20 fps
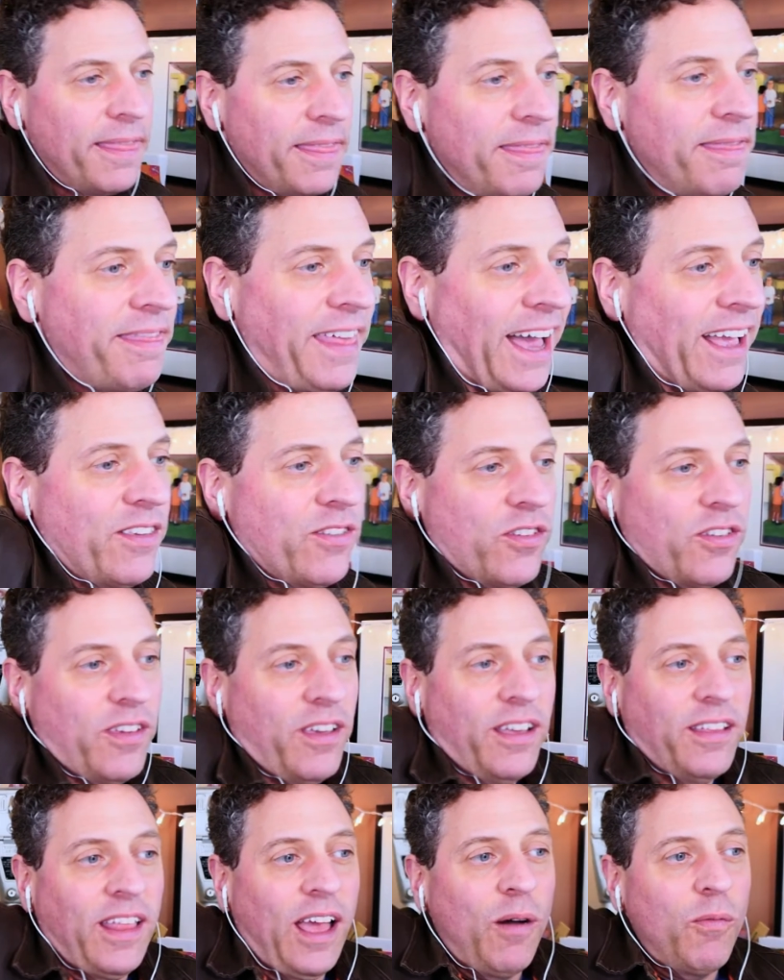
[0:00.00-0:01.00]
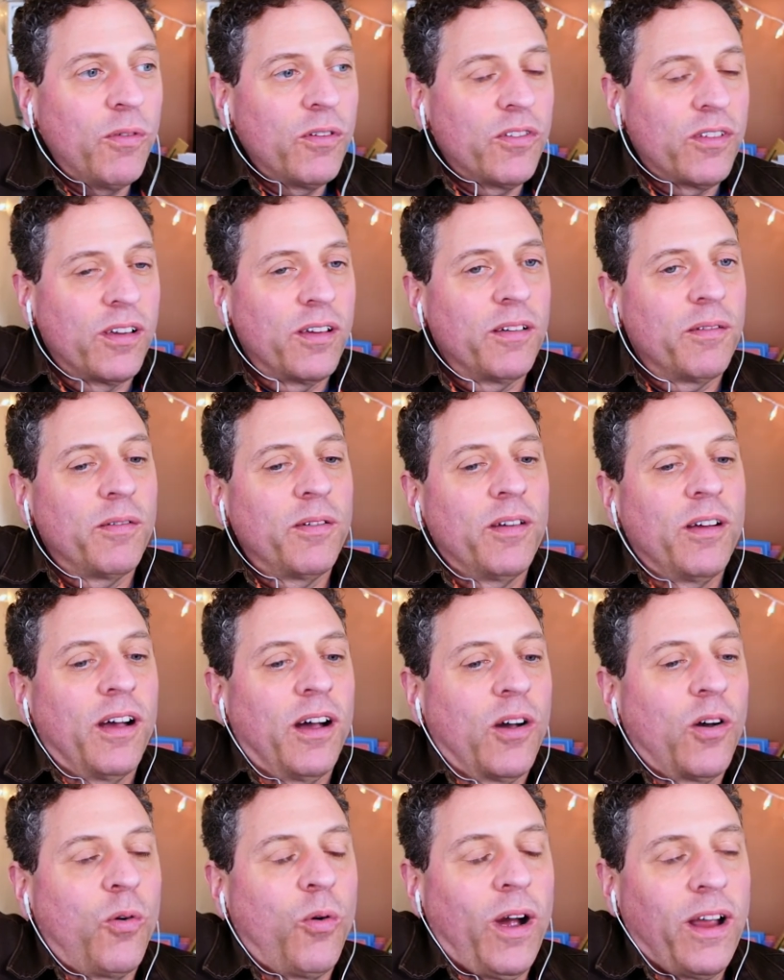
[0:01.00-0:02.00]
That was a
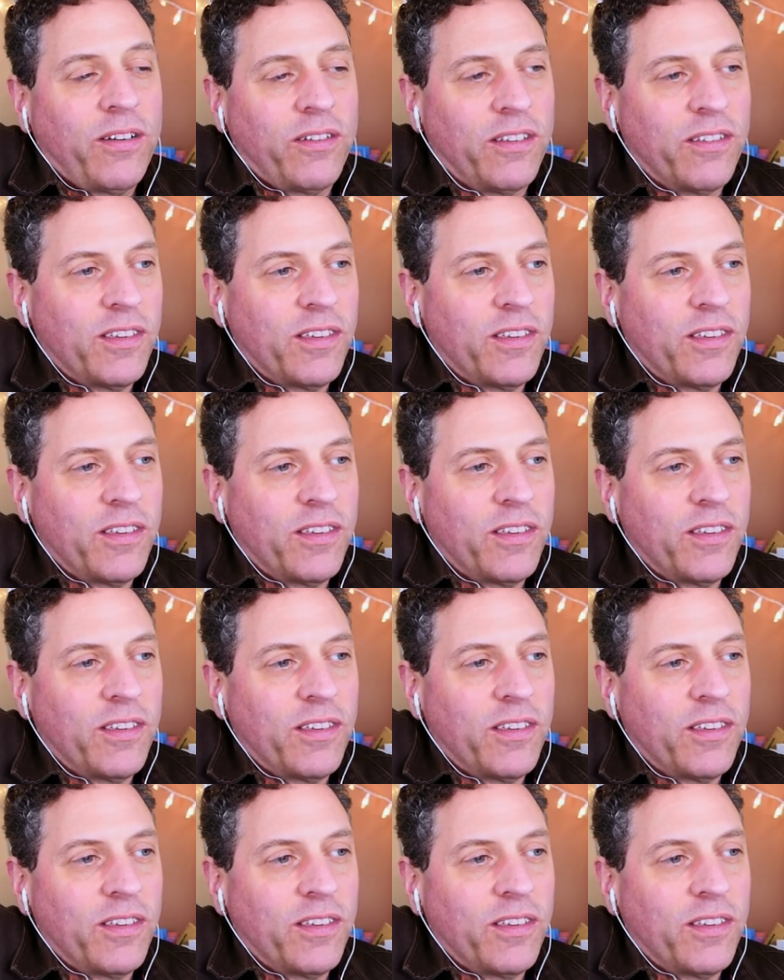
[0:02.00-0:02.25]
question